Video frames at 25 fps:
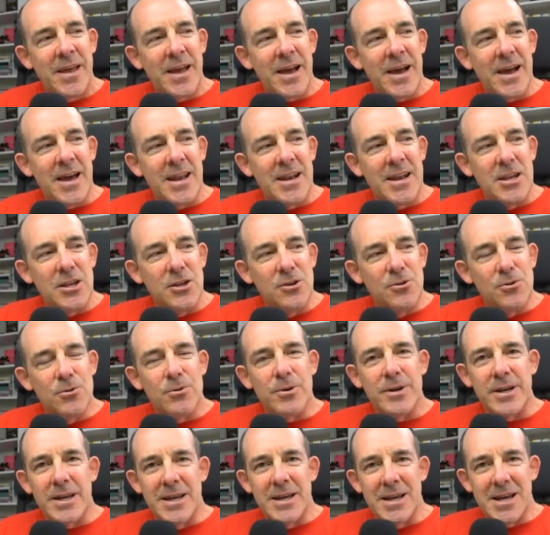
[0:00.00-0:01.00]
and
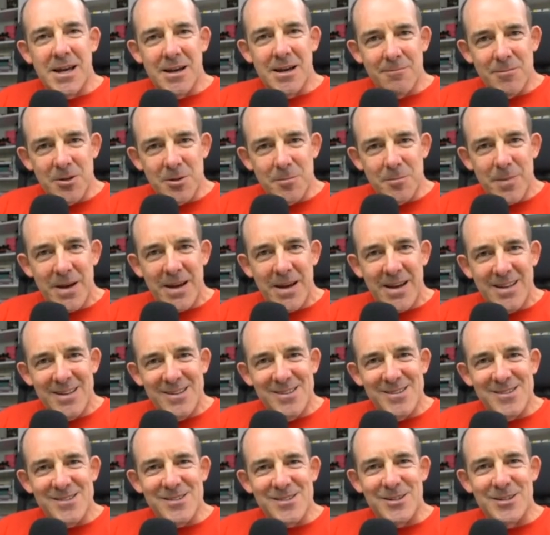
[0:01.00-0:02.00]
your income
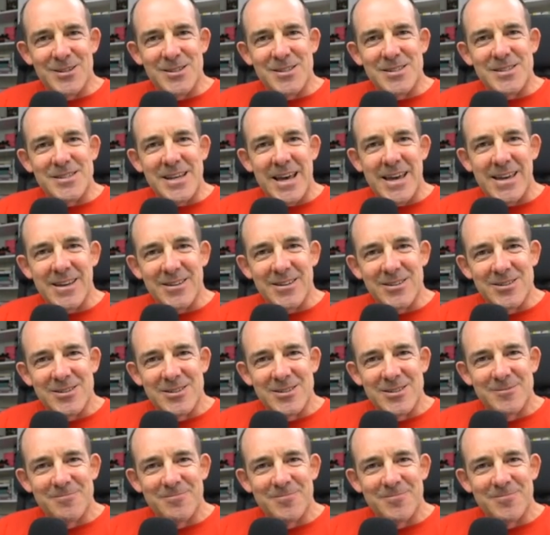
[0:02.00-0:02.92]
depends on sales